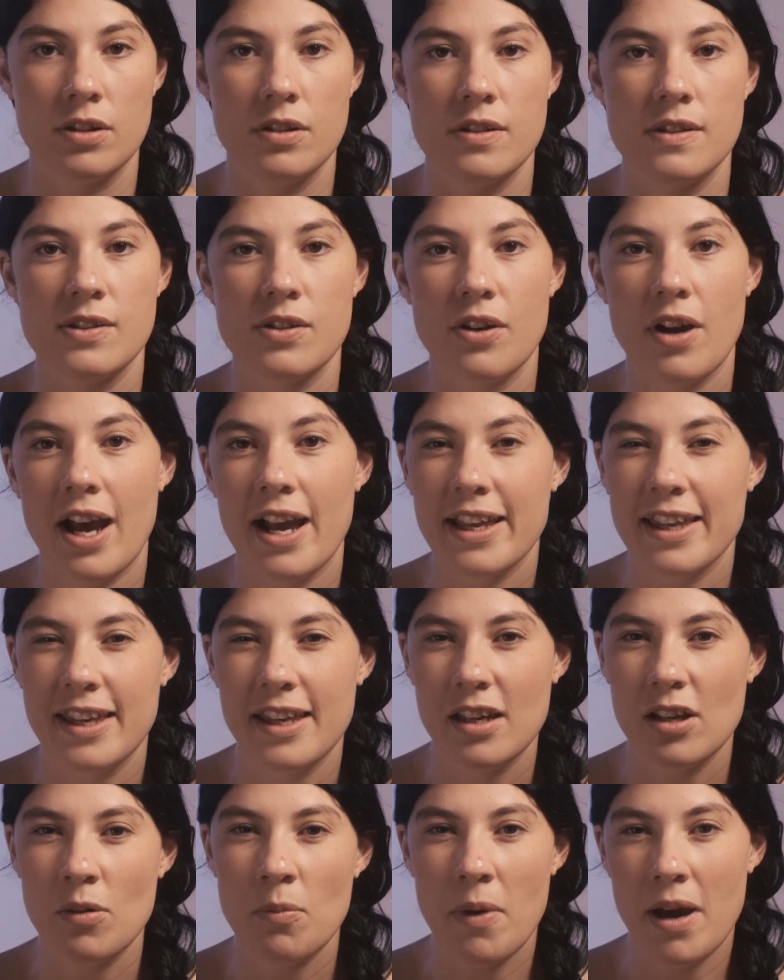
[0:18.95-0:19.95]
So
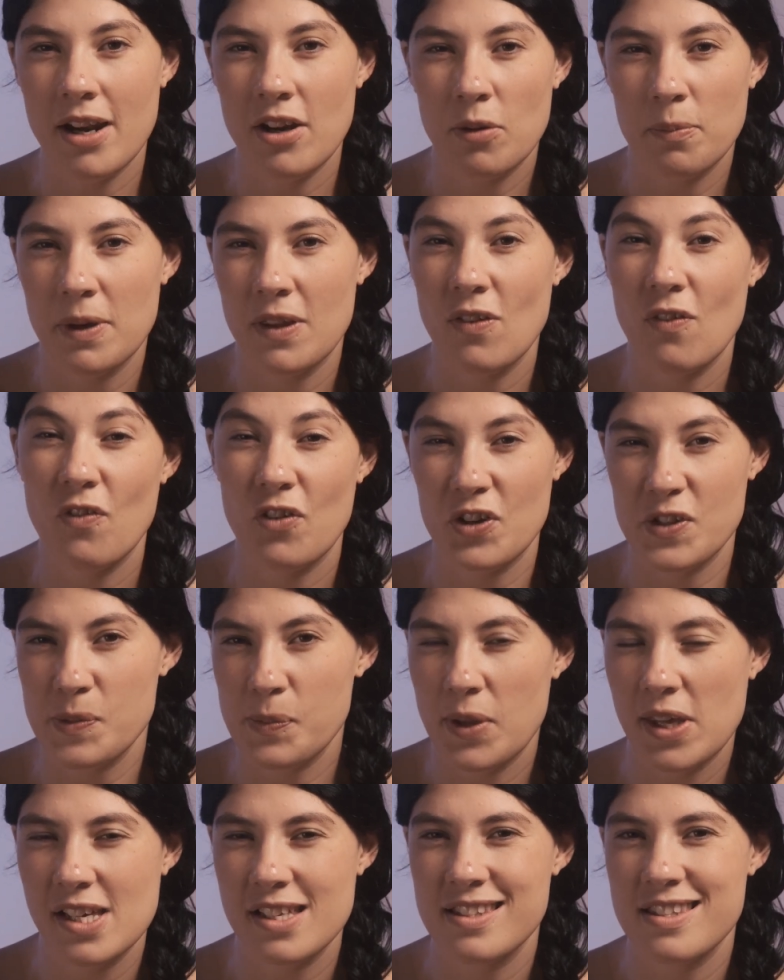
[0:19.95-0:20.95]
IKEA might not be the first
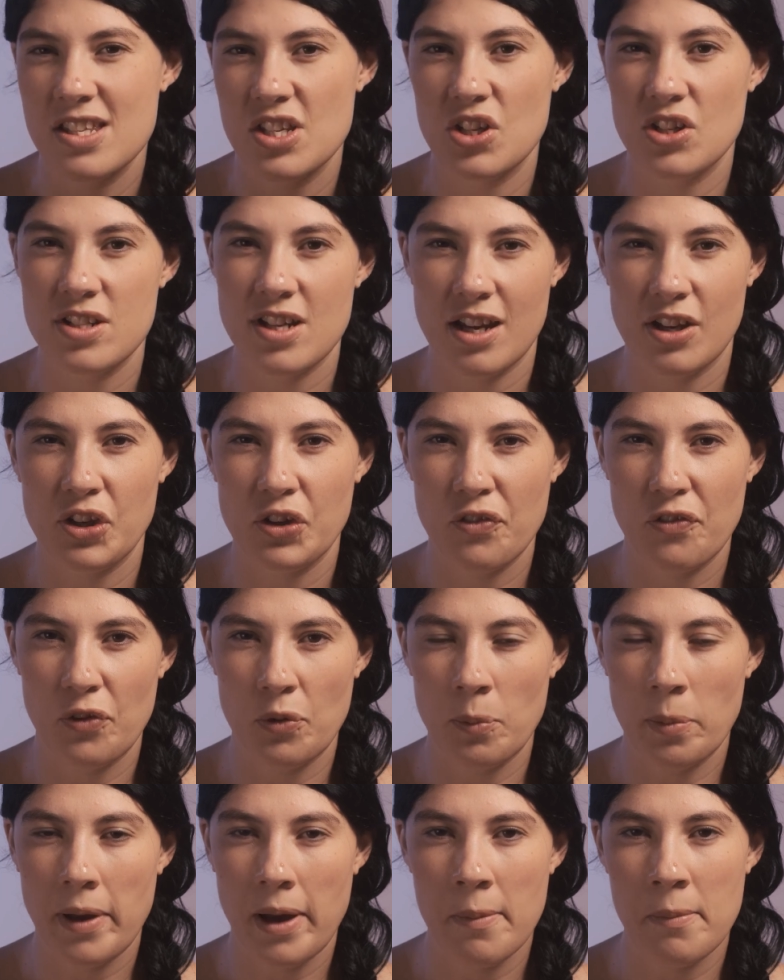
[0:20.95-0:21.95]
place that you take your
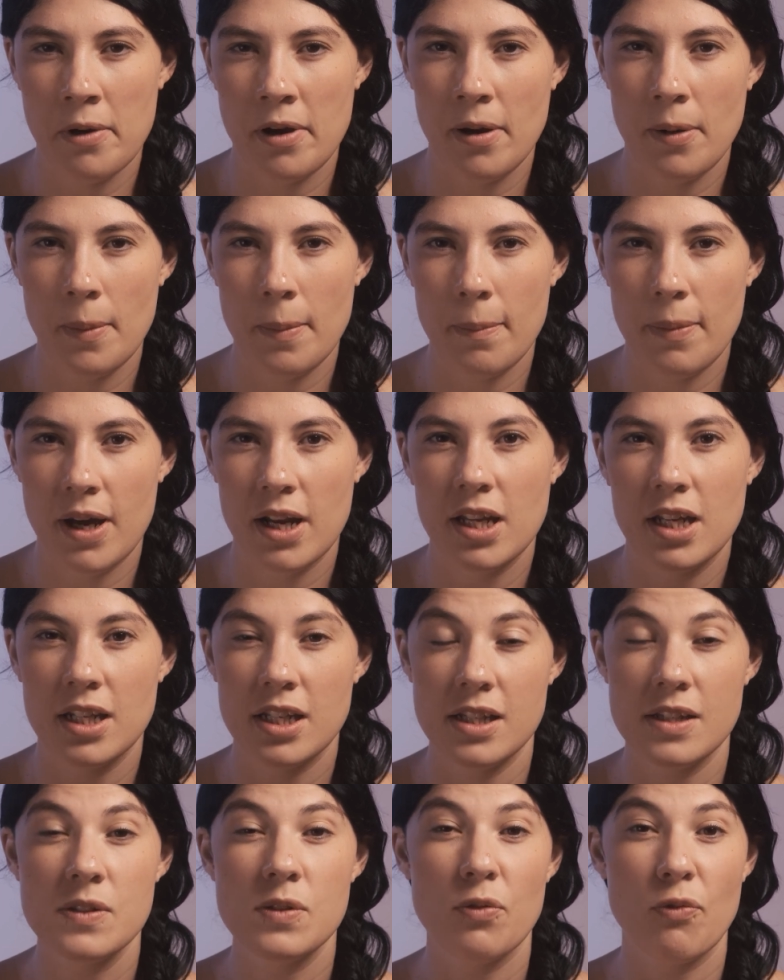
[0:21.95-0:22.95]
film camera, but
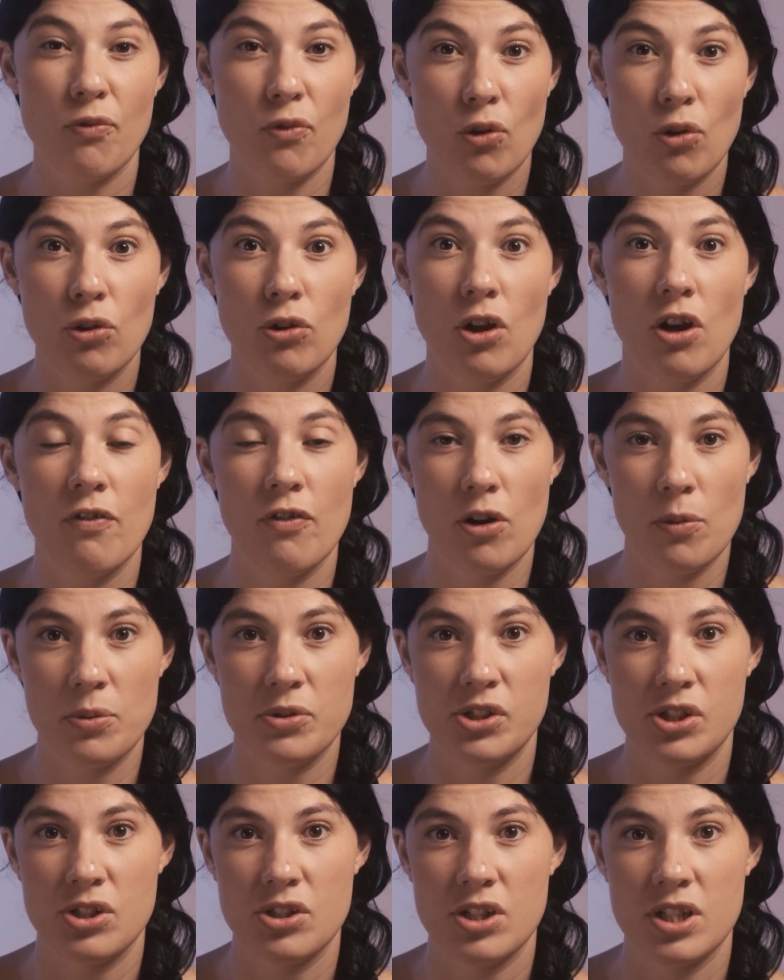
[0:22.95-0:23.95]
it is full of
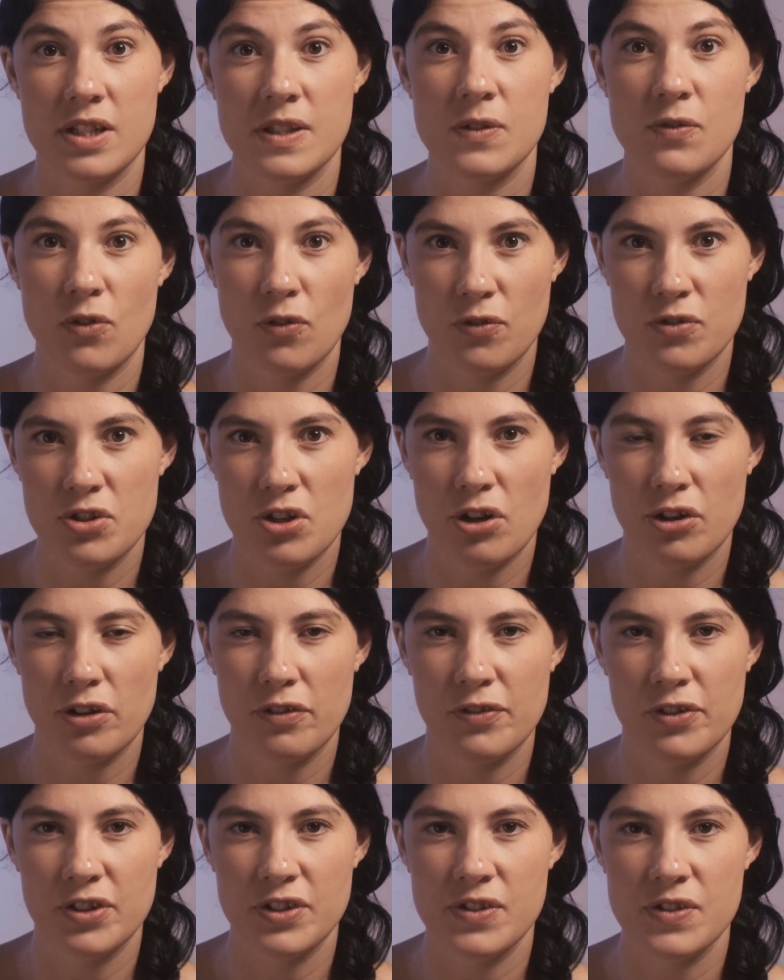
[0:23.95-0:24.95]
opportunities for
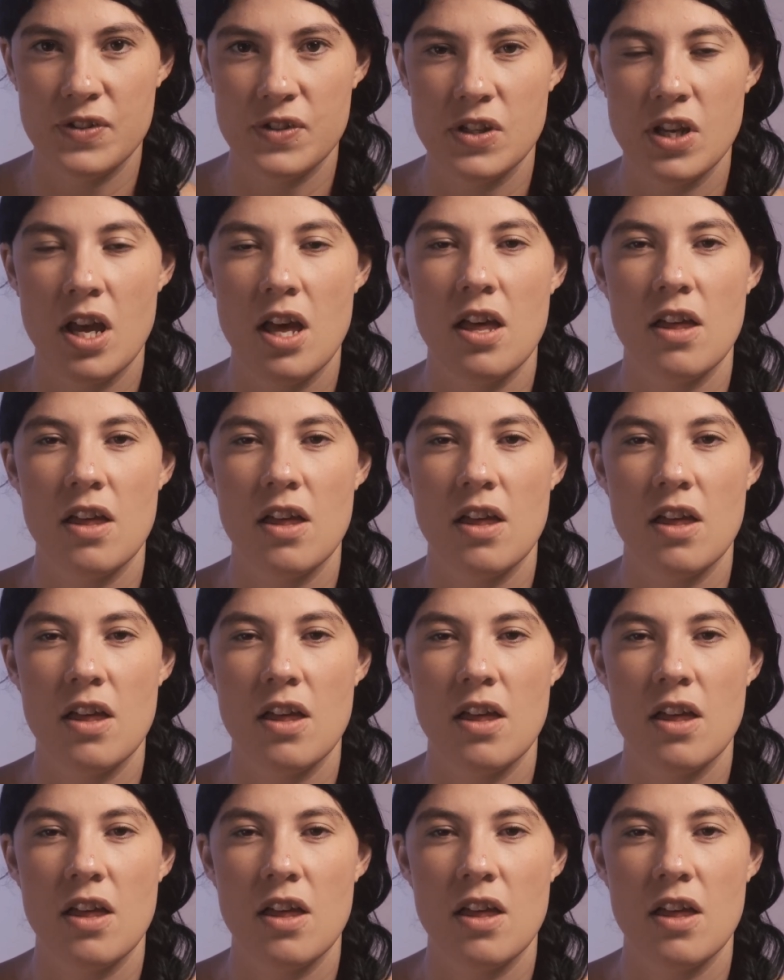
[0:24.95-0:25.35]
photographers.